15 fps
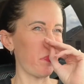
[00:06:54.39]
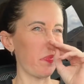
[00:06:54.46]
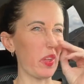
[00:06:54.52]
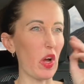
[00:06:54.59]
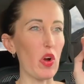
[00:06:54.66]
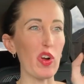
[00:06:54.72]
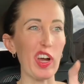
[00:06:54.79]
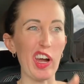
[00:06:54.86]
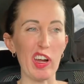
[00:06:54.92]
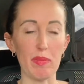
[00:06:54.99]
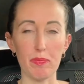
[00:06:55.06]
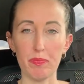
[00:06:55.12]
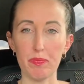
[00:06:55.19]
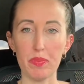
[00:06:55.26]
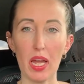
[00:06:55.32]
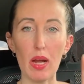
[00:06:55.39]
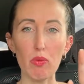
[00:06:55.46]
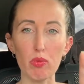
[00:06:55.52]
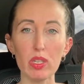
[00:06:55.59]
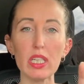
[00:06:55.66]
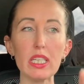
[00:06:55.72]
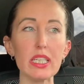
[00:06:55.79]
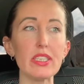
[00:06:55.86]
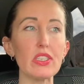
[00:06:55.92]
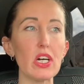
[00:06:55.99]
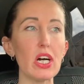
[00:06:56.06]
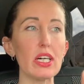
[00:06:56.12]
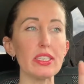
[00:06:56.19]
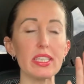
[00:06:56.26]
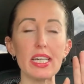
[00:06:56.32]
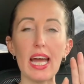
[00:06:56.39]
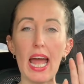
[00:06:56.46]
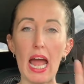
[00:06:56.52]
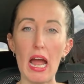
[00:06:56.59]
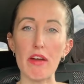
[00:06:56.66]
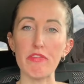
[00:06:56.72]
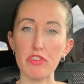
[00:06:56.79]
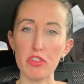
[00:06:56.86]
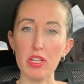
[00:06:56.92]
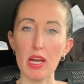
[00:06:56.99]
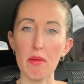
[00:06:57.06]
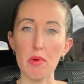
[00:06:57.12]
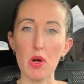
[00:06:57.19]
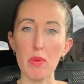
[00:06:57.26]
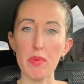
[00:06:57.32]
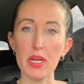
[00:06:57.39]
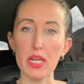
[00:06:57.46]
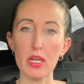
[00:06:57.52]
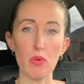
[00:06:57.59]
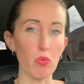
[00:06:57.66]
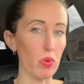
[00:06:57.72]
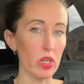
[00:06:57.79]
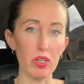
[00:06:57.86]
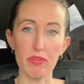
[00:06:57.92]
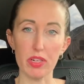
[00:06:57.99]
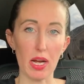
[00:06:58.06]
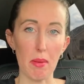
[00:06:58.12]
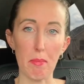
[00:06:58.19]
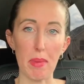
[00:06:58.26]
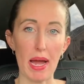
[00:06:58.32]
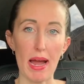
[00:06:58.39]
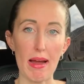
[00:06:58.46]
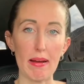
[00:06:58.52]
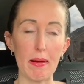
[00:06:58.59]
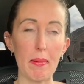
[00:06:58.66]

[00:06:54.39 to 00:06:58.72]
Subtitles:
Okay. I really thought that after that moment, it wouldn't have come back.